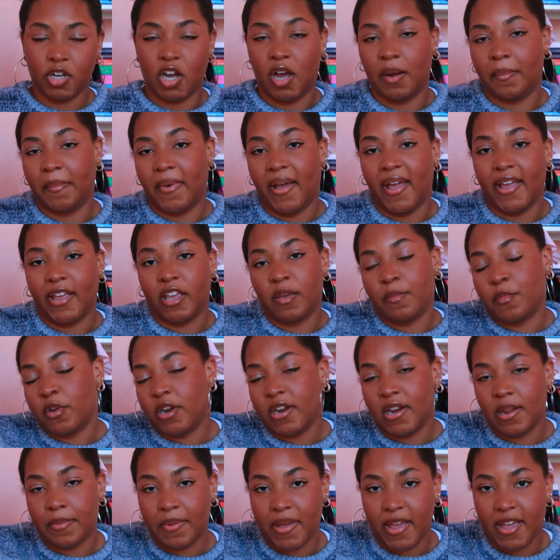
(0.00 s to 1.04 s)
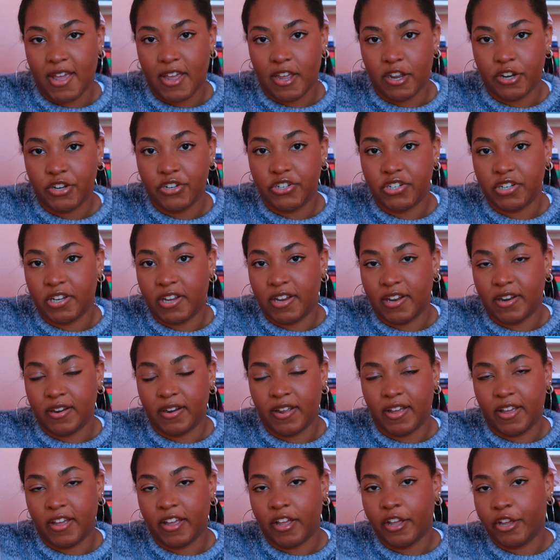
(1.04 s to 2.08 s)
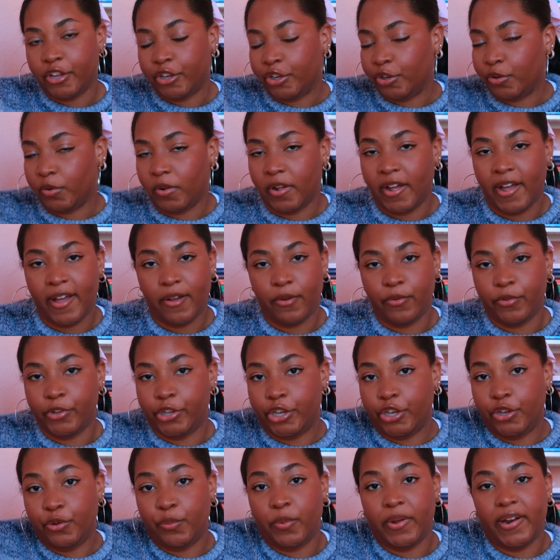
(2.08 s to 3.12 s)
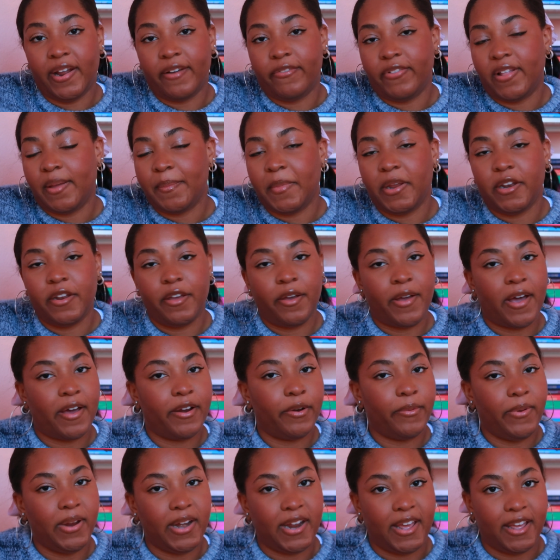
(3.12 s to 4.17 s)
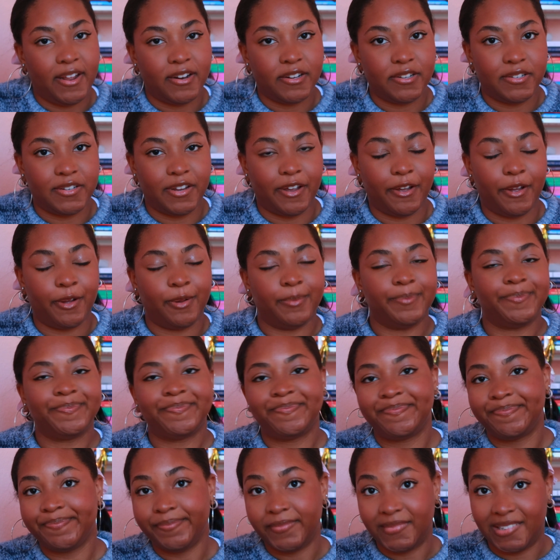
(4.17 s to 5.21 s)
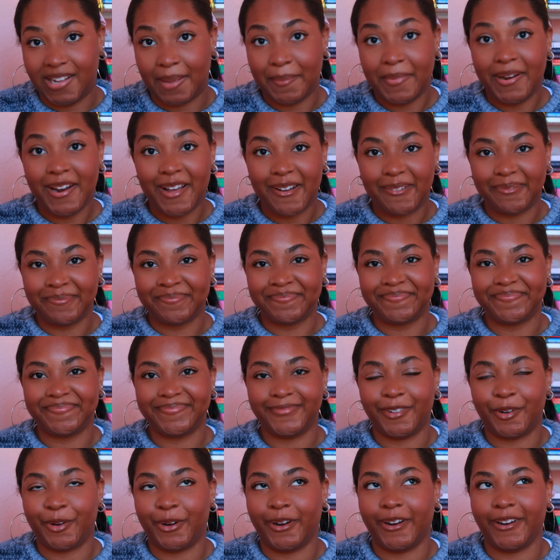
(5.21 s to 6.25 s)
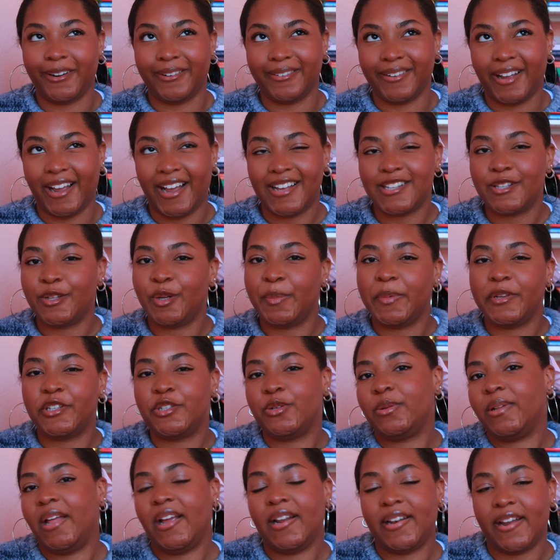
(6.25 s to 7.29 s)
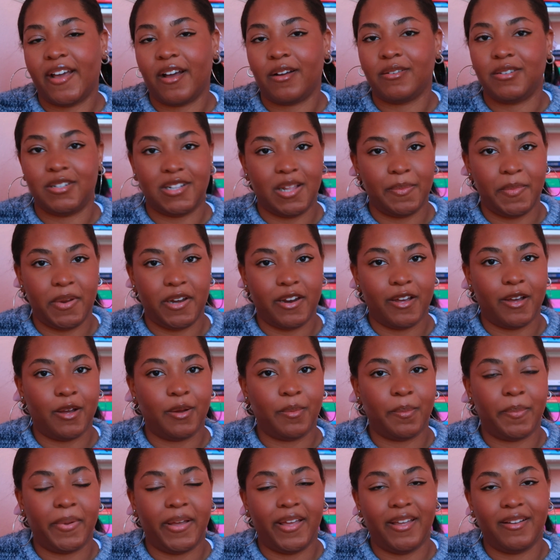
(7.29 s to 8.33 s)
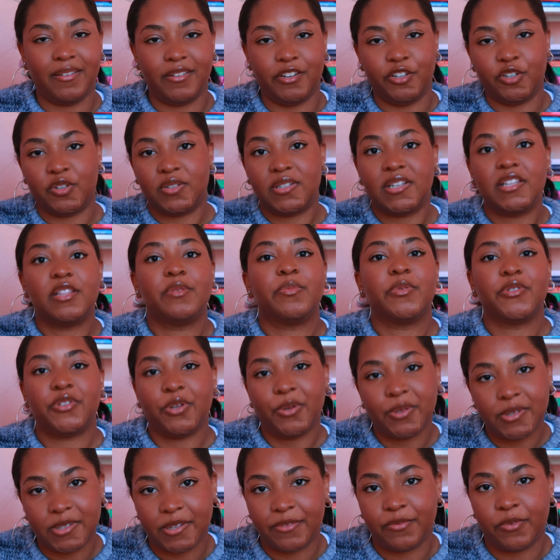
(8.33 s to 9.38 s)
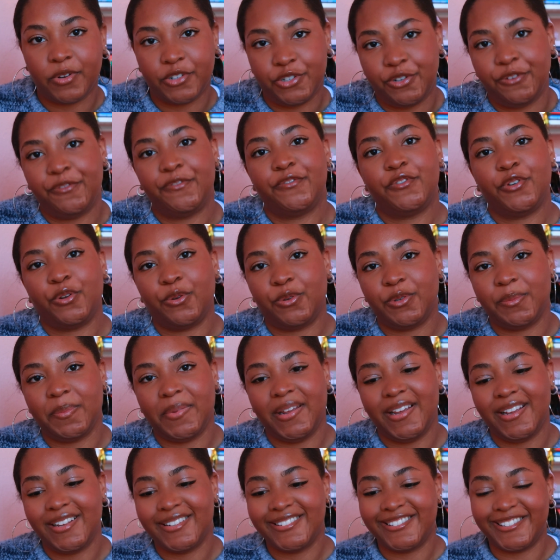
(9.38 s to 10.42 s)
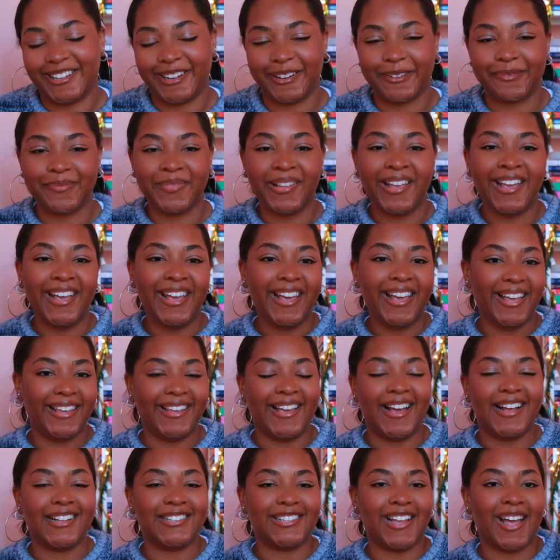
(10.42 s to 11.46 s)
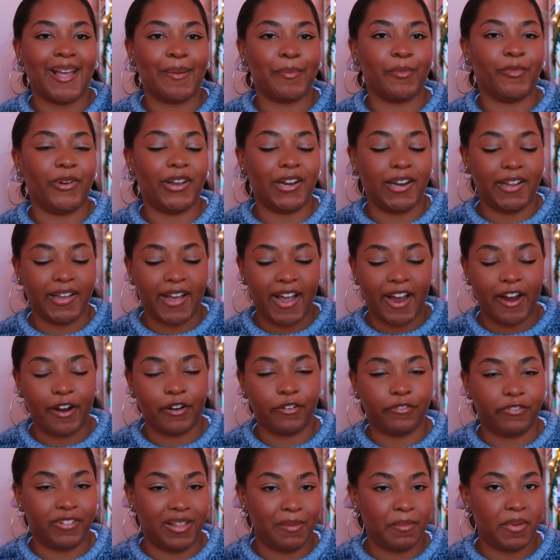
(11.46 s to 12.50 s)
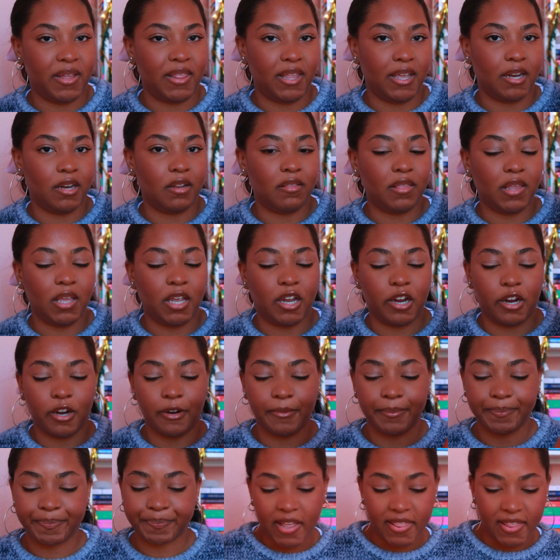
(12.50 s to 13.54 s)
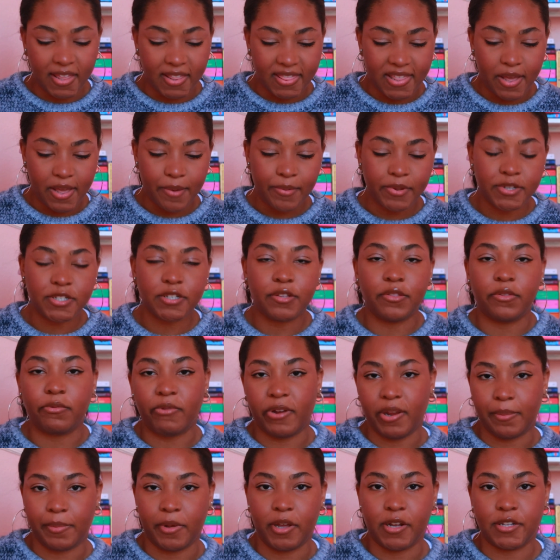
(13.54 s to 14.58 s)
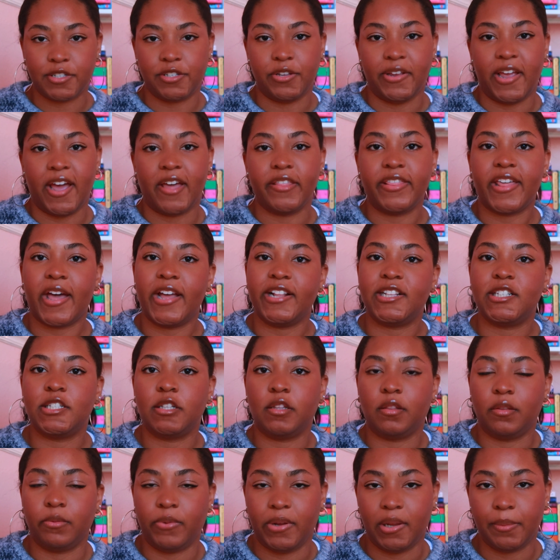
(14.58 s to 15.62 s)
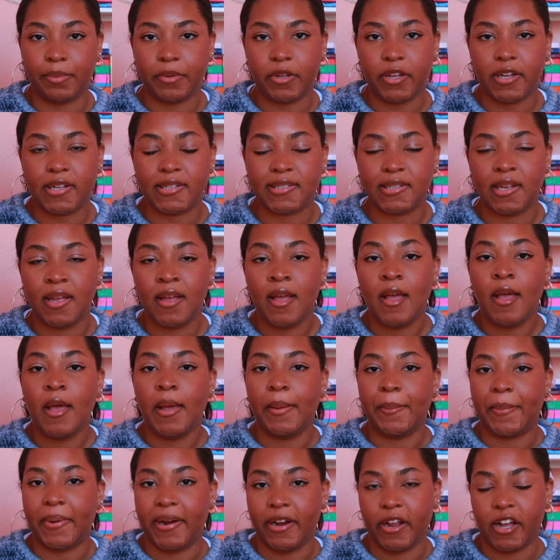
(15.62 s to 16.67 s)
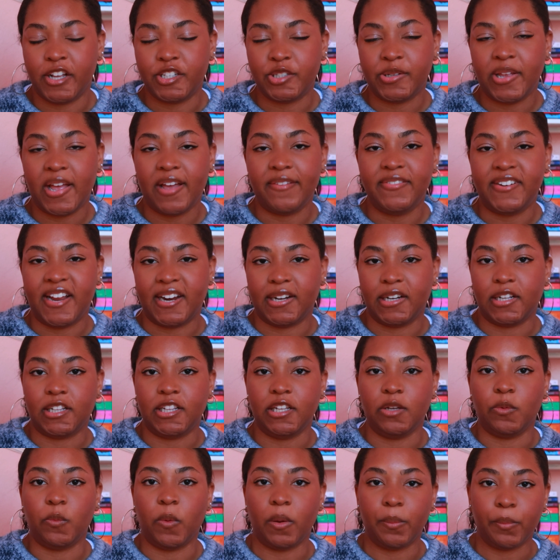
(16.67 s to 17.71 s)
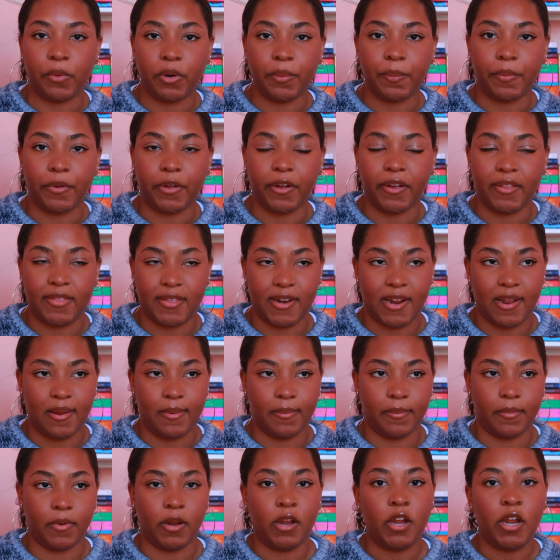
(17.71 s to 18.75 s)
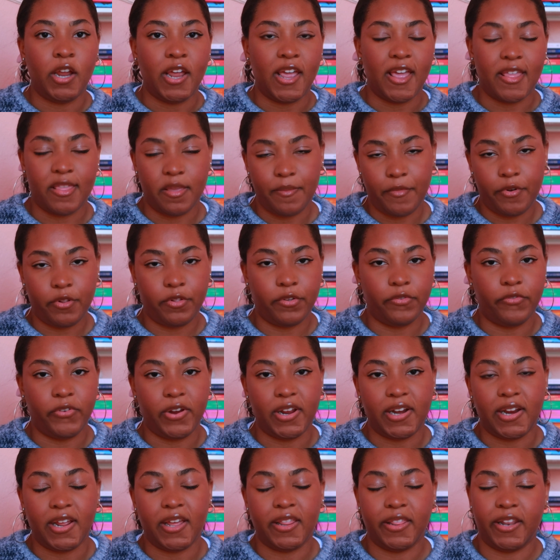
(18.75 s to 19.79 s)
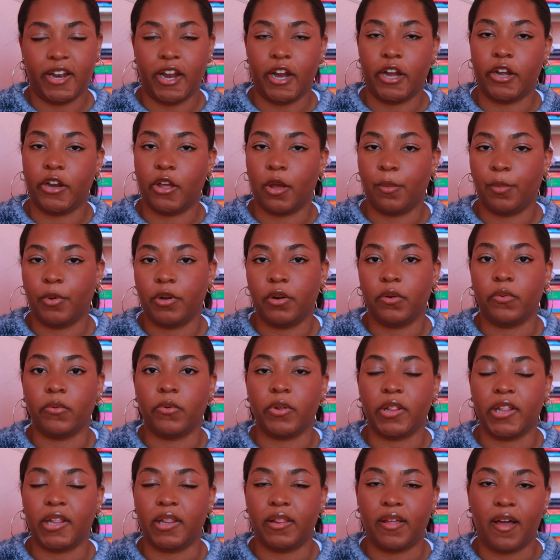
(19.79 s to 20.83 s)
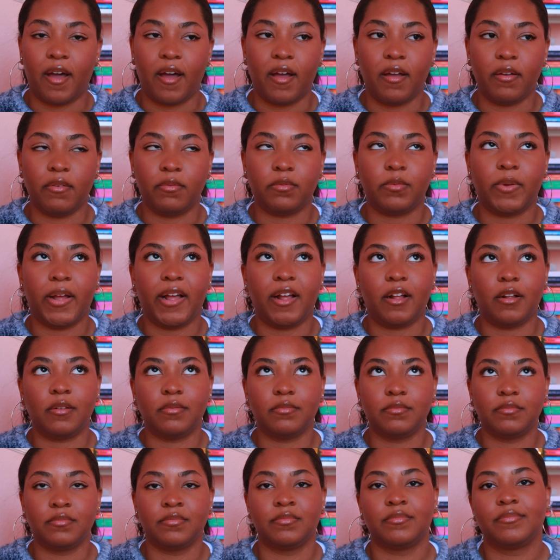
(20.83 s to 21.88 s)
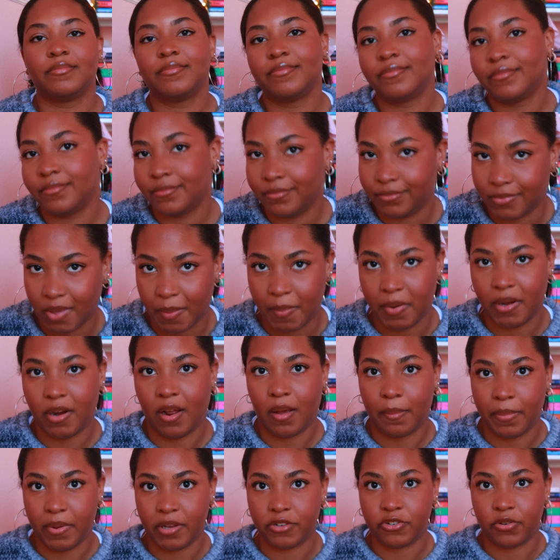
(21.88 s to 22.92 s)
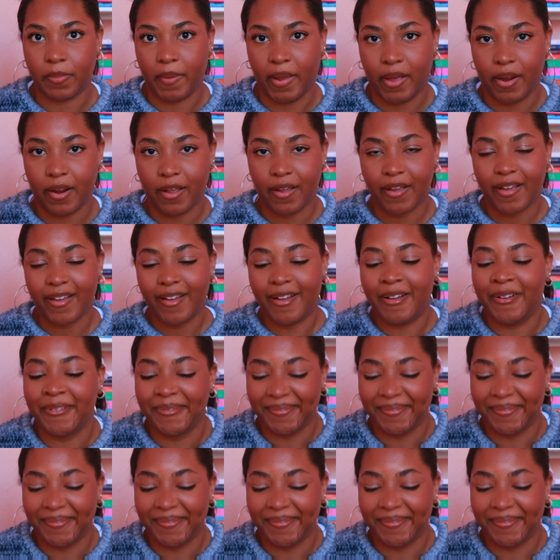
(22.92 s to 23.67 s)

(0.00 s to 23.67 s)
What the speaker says: on my community page, and you would have let me know how to read it. So let me know. Or I guess it'll be too late now to let me know, but you'll see the results of what you've told me. So yes, I'm reading Iron Flame by the end of the year. I think that was 3 books. So yeah, that's 3 books, but I also have technically 1 more book that I'm in the middle of reading that I know I'm going to really love. Well, let me not be dramatic.